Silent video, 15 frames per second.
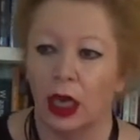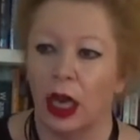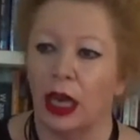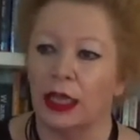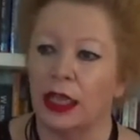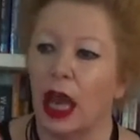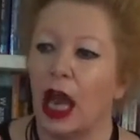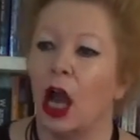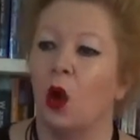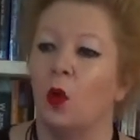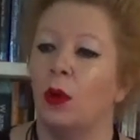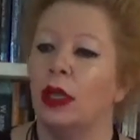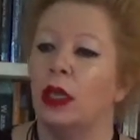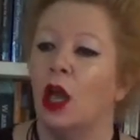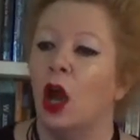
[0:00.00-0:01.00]
and how
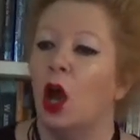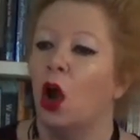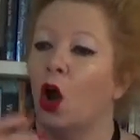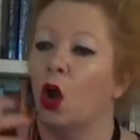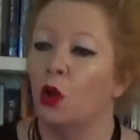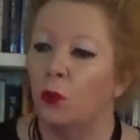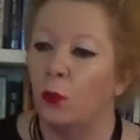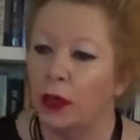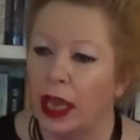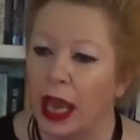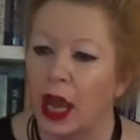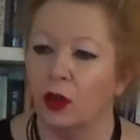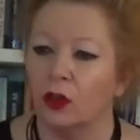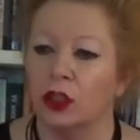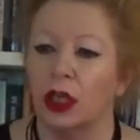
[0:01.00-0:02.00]
we open
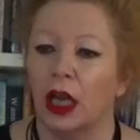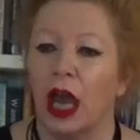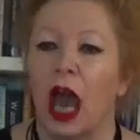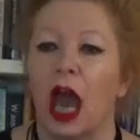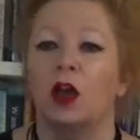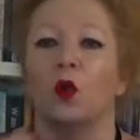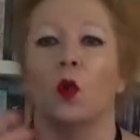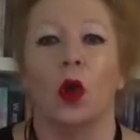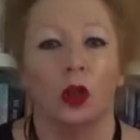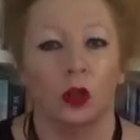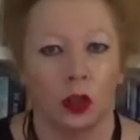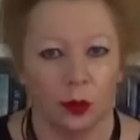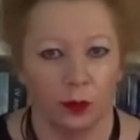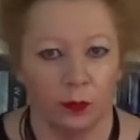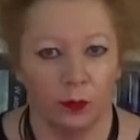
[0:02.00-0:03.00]
out and
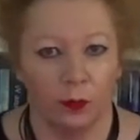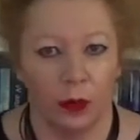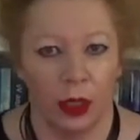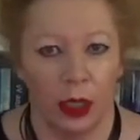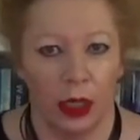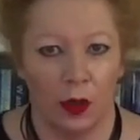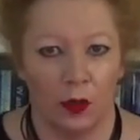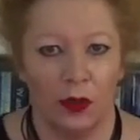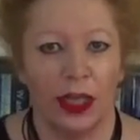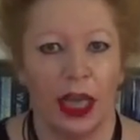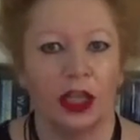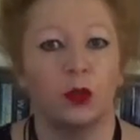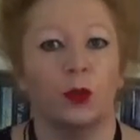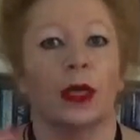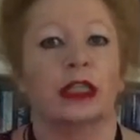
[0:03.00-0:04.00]
welcome the
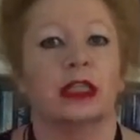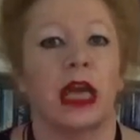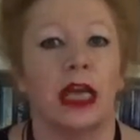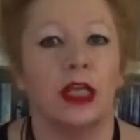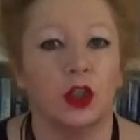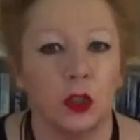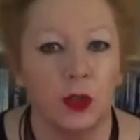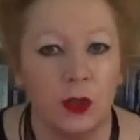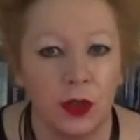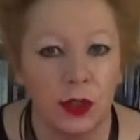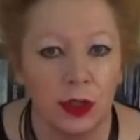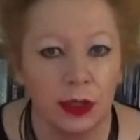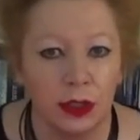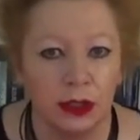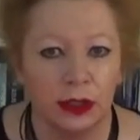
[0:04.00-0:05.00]

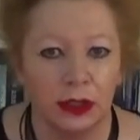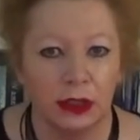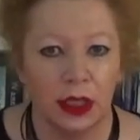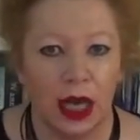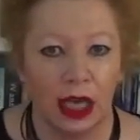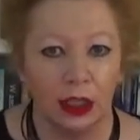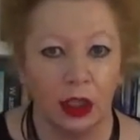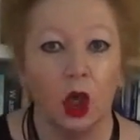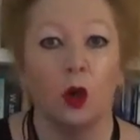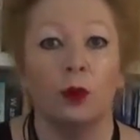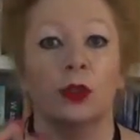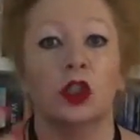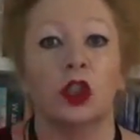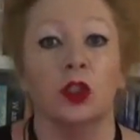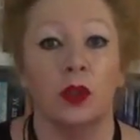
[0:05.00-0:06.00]
expectations and the
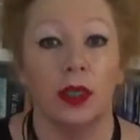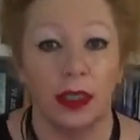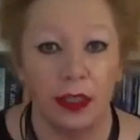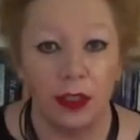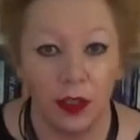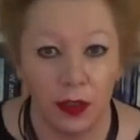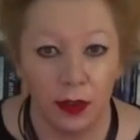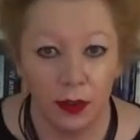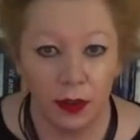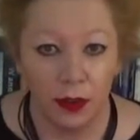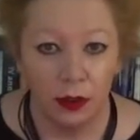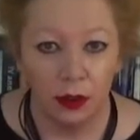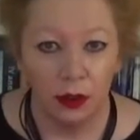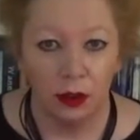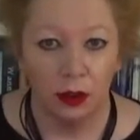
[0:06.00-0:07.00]
opportunities
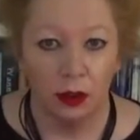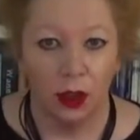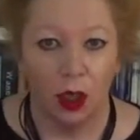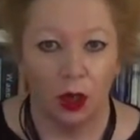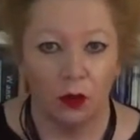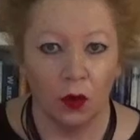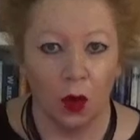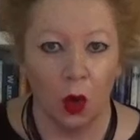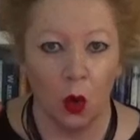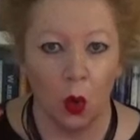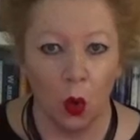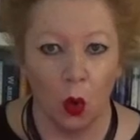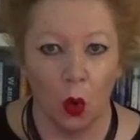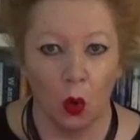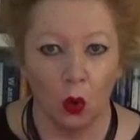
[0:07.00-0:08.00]
for
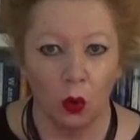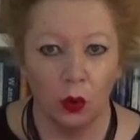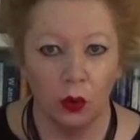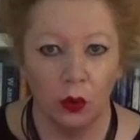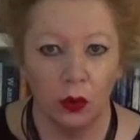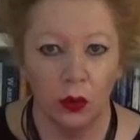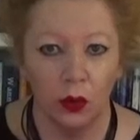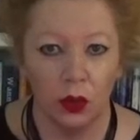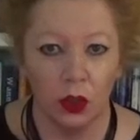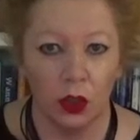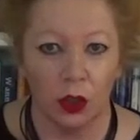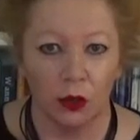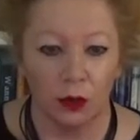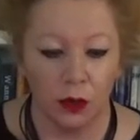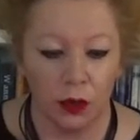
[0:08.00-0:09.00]
all
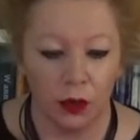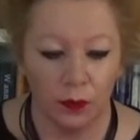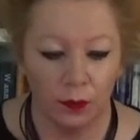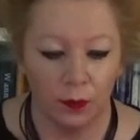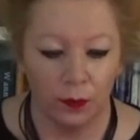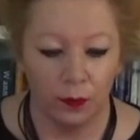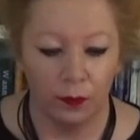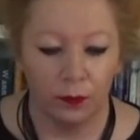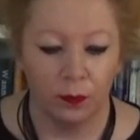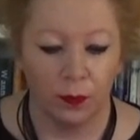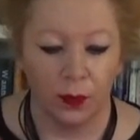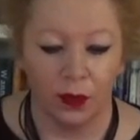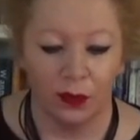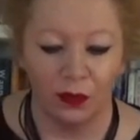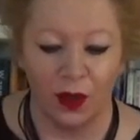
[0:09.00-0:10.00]
students.
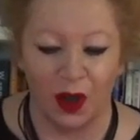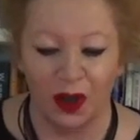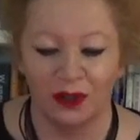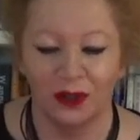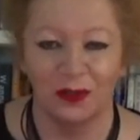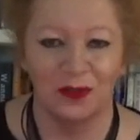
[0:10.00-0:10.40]
5,